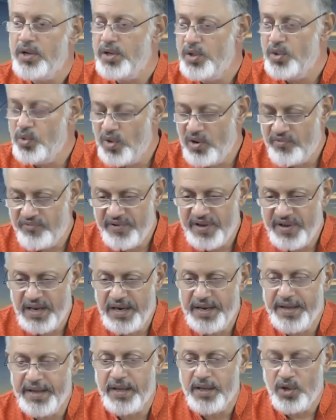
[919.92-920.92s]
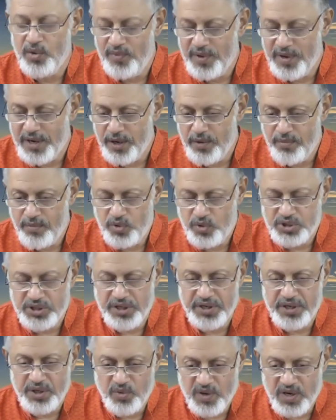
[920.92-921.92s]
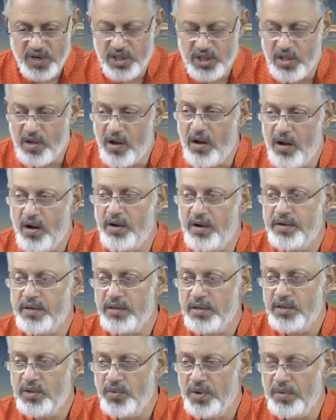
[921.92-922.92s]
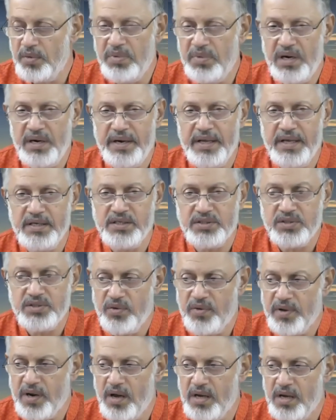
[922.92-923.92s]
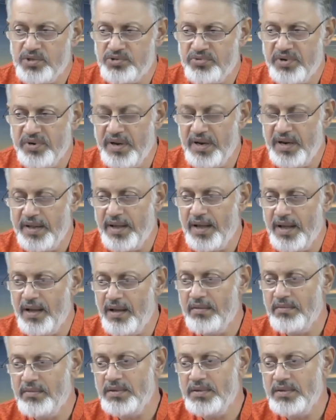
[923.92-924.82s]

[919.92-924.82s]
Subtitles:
your feeling, your emotion, your thought, your buildings, your Australia,